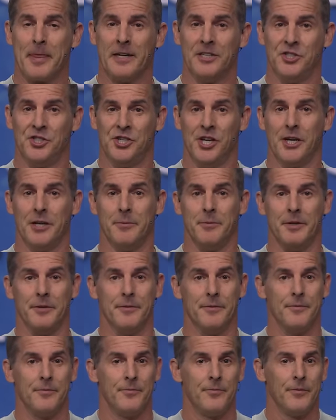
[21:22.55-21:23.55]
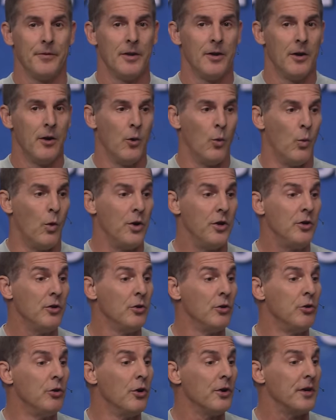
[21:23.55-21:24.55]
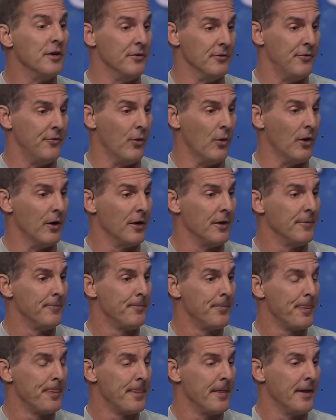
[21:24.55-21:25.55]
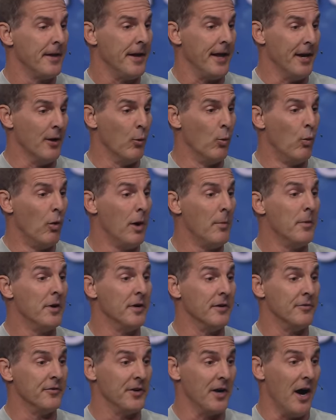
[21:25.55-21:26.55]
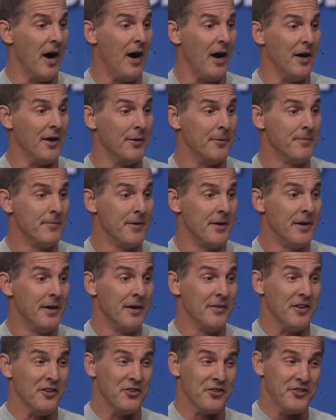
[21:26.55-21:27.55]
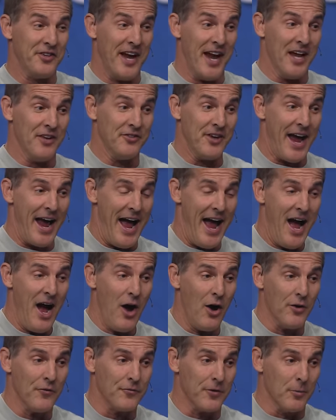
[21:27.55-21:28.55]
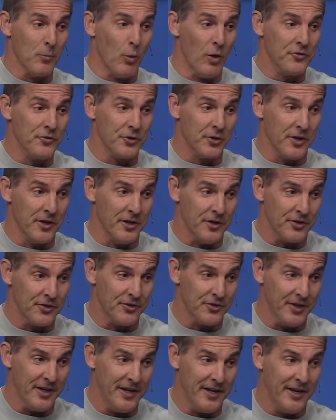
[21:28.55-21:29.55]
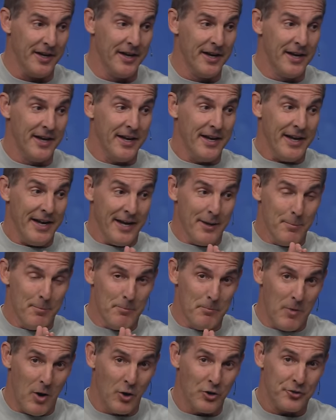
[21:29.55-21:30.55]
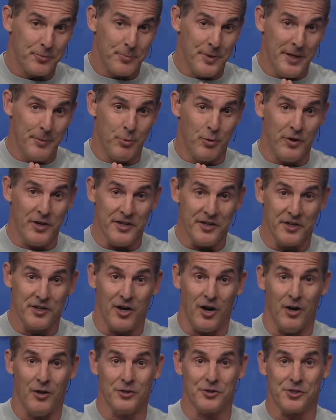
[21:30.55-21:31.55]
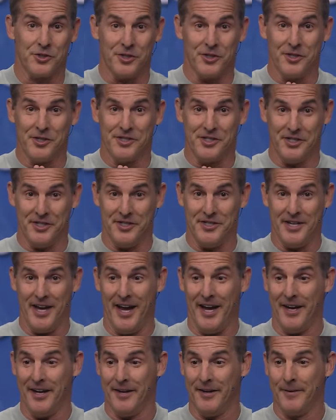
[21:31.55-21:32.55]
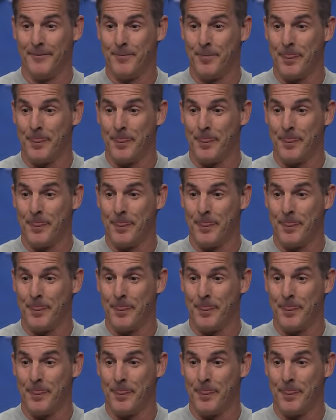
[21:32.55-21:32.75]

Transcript: Gentlemen, what are you looking for in a woman of God that stands out from what you're going to see in most people in culture today.